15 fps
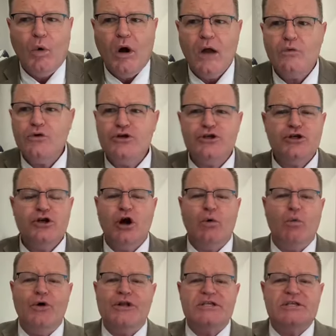Why would you
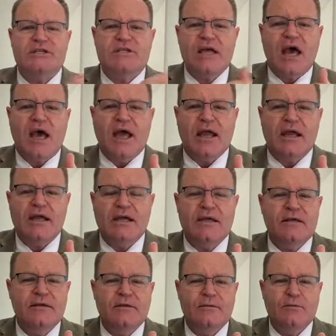not want to
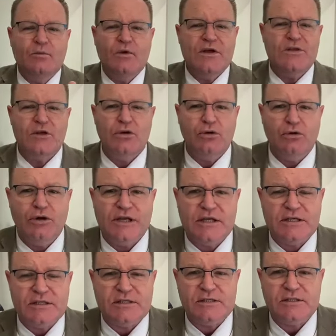stay where the
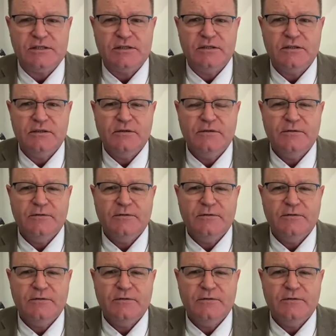Lord is?